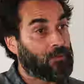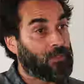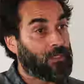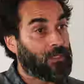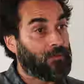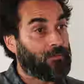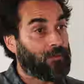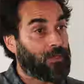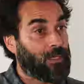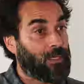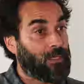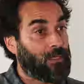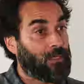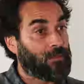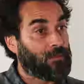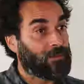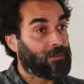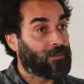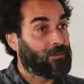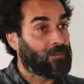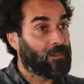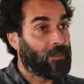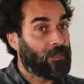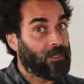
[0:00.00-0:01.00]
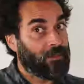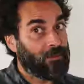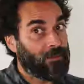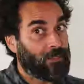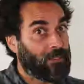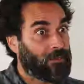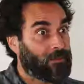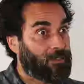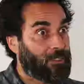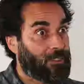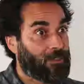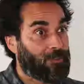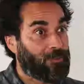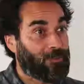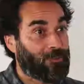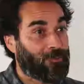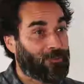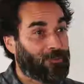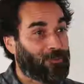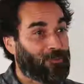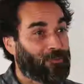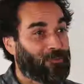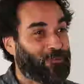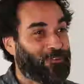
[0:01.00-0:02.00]
on TV because this guy thinks he can
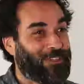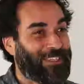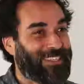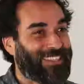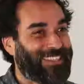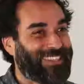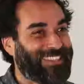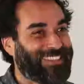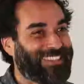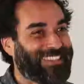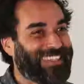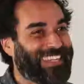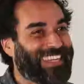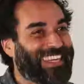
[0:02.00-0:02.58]
talk to trees.